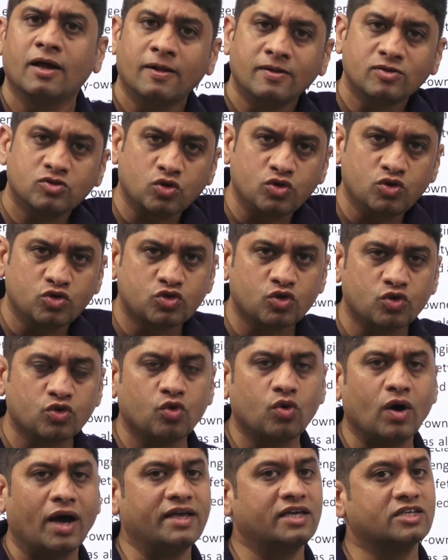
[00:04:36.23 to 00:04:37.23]
So you should
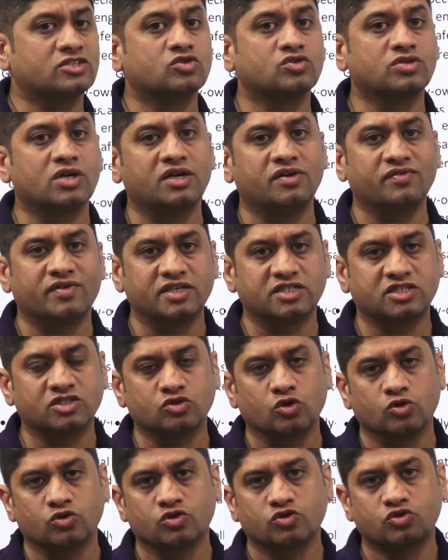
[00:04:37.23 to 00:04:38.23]
know I S O certifications
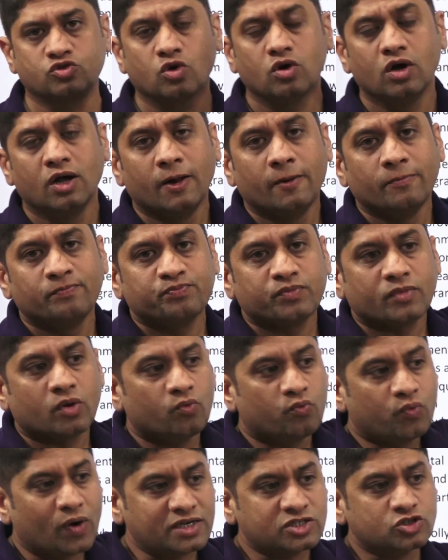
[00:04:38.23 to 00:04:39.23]
also. So
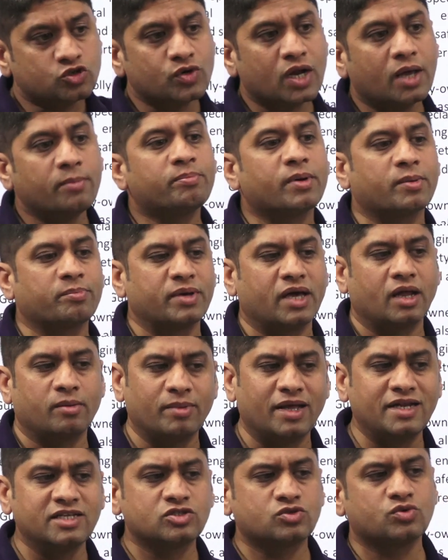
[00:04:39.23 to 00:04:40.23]
what should I prepare?
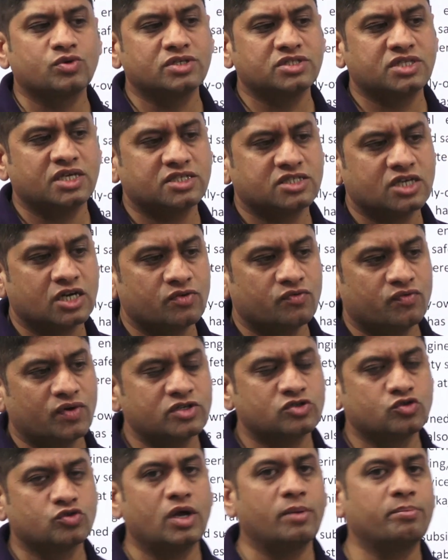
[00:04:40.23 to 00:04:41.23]
Many students say, Shad, what
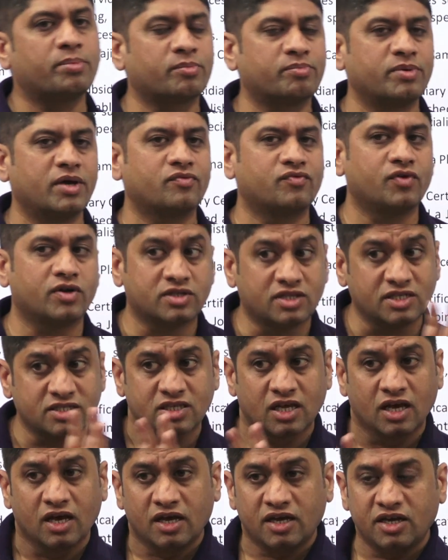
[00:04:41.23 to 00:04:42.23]
should I prepare for this
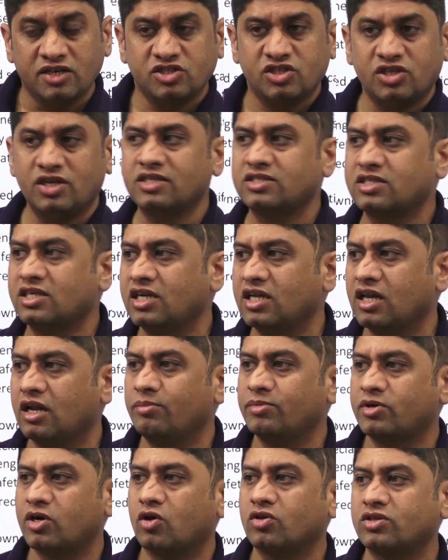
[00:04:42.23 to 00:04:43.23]
Engineers India
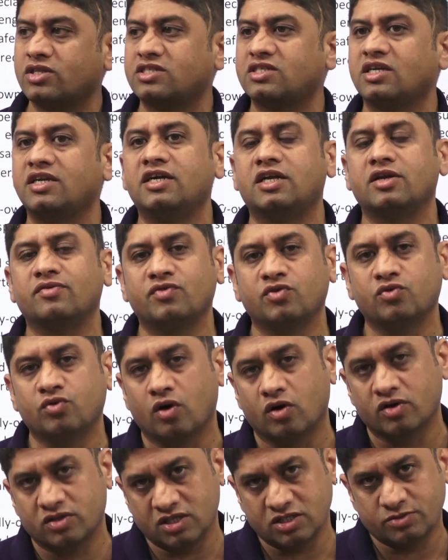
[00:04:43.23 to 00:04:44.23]
Limited or this interview
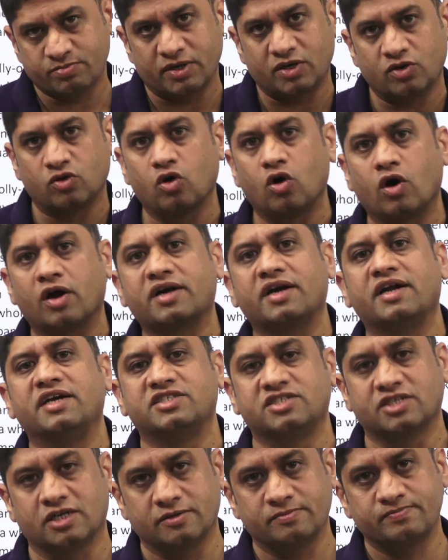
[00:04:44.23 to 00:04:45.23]
or this particular
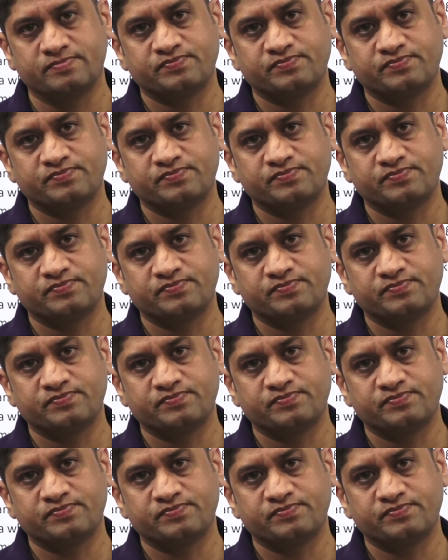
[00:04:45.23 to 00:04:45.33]
organization?